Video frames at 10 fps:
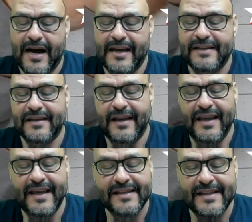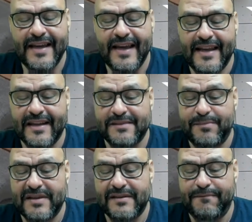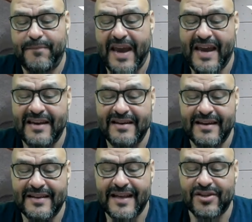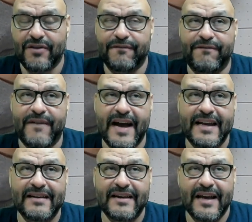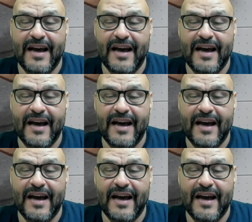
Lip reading: It's an easy, inexpensive pen that you can find.